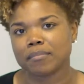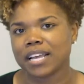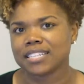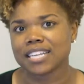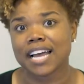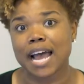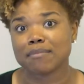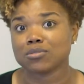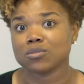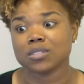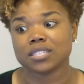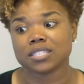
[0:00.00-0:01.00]
yes, I
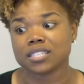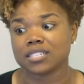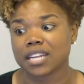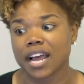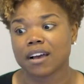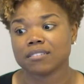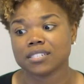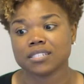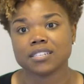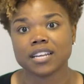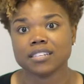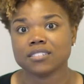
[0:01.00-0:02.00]
absolutely sit down
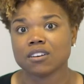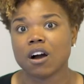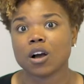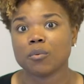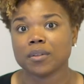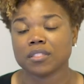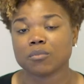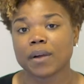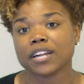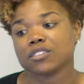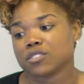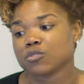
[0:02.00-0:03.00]
and talk with the
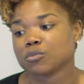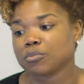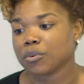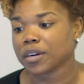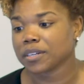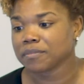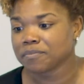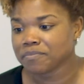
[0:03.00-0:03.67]
writers of the report.